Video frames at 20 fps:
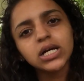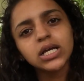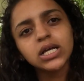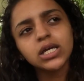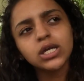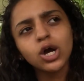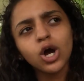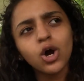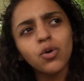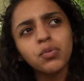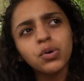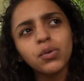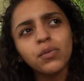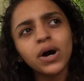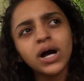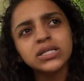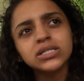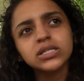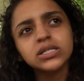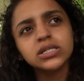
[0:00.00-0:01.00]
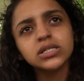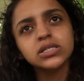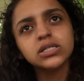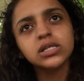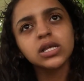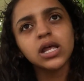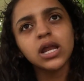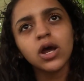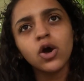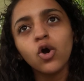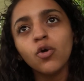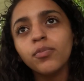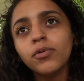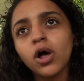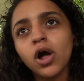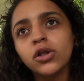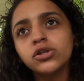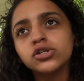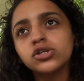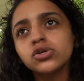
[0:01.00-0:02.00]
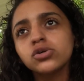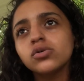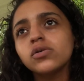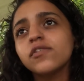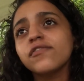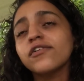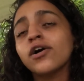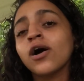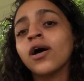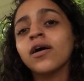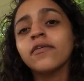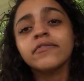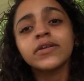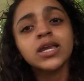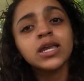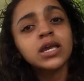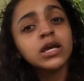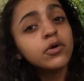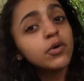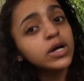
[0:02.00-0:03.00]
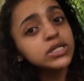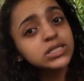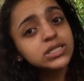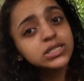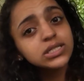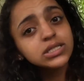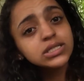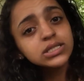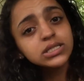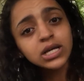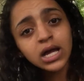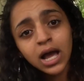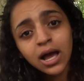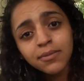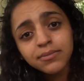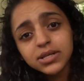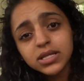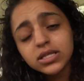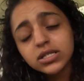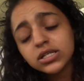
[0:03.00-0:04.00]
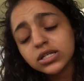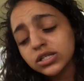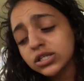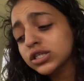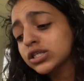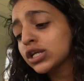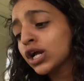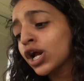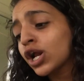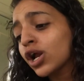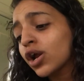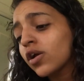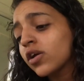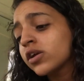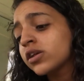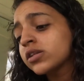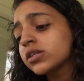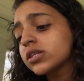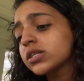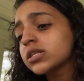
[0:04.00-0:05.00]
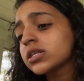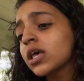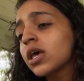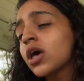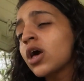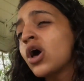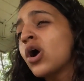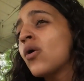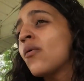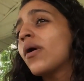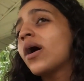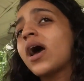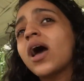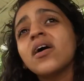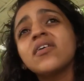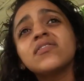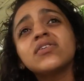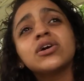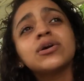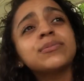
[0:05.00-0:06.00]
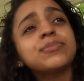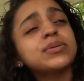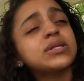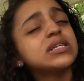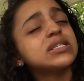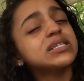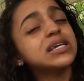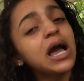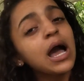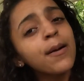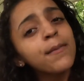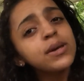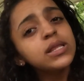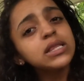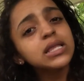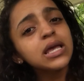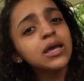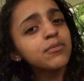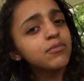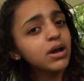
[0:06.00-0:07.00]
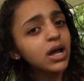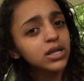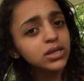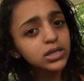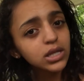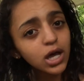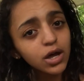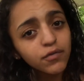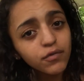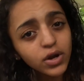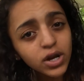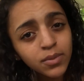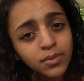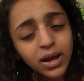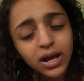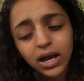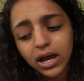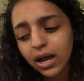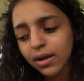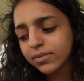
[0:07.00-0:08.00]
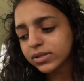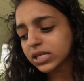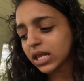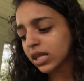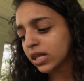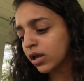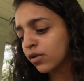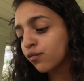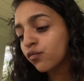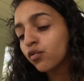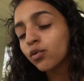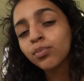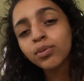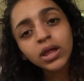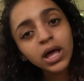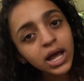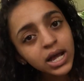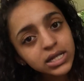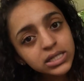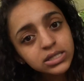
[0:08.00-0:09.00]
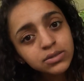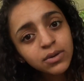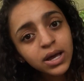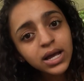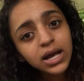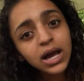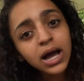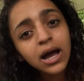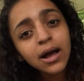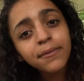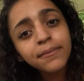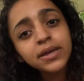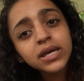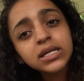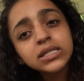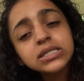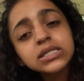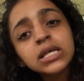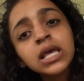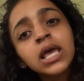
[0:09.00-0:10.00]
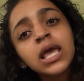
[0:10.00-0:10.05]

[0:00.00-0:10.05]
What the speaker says: y'all will watch this, and I hope y'all do. If y'all have any questions, comments, concerns, whatever, please comment them. I love reading my comments. I love replying to my comments.